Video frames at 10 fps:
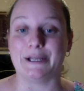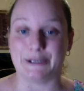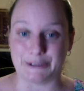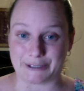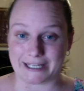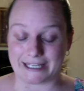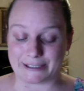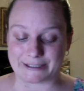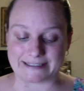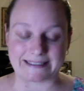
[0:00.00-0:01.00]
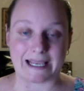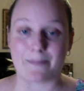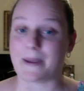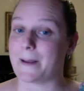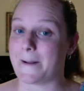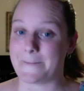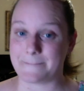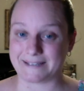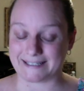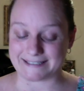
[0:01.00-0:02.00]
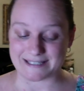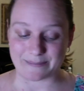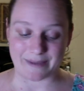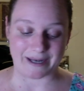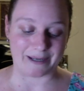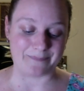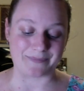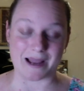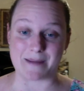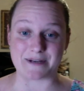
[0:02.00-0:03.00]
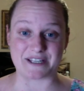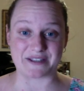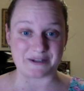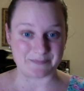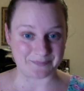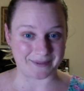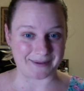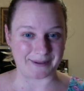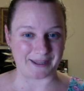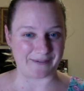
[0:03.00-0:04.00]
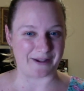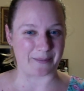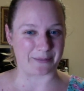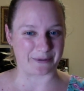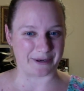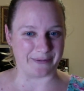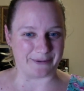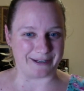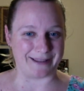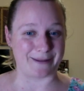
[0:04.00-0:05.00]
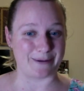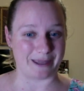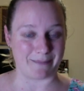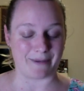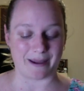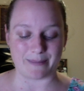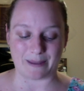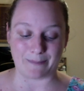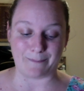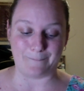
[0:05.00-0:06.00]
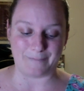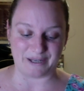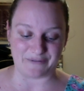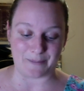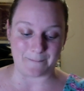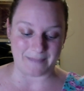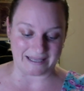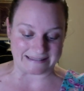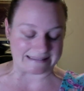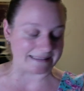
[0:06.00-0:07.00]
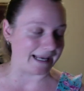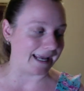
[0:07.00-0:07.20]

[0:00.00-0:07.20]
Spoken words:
not getting a lot of sleep, but that doesn't matter. I'm just giving a pre-warning that it might be a bit of a mess.